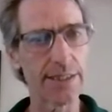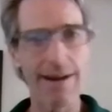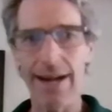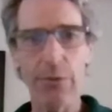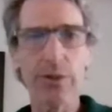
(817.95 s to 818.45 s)

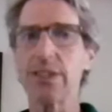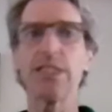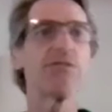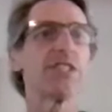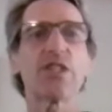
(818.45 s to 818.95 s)
I wasn't
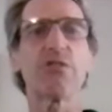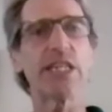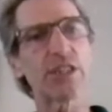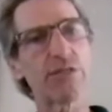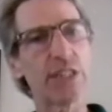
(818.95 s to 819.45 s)
even
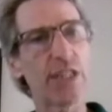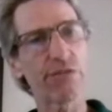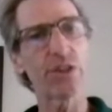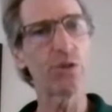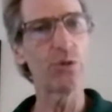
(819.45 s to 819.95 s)
aggressive
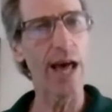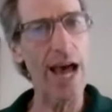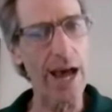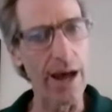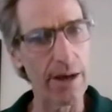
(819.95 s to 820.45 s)
enough to do
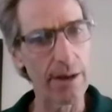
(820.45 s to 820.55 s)
that.